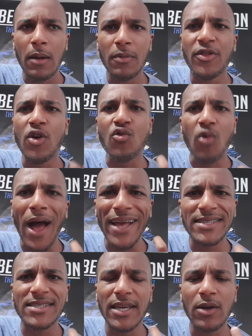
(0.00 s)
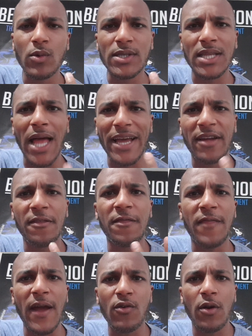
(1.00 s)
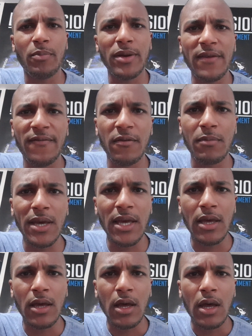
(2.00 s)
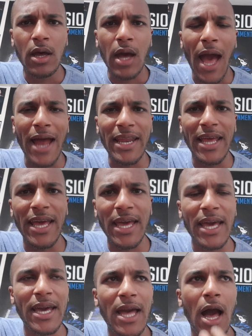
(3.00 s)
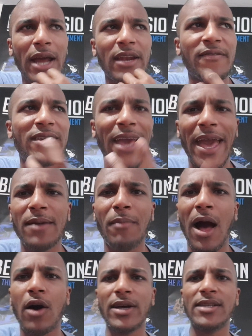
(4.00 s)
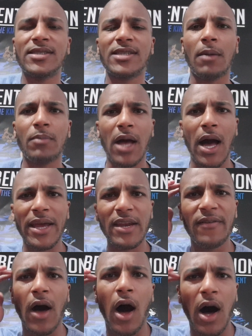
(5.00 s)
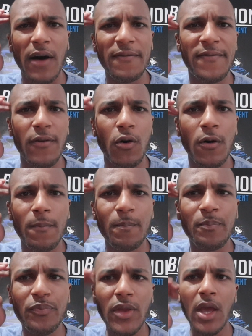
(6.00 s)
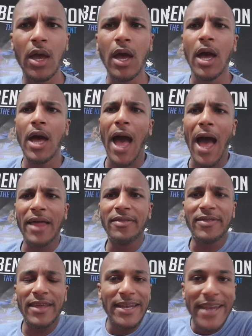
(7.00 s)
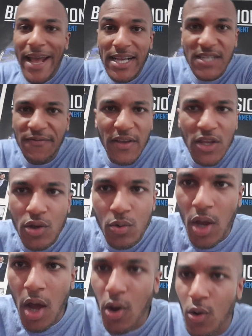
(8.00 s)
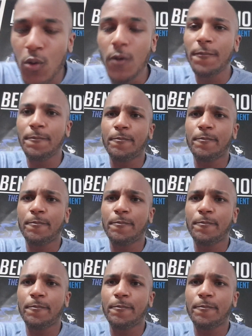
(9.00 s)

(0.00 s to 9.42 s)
the writing was like a therapy for me. And it kind of came out in some kind of art form. And the next thing you know,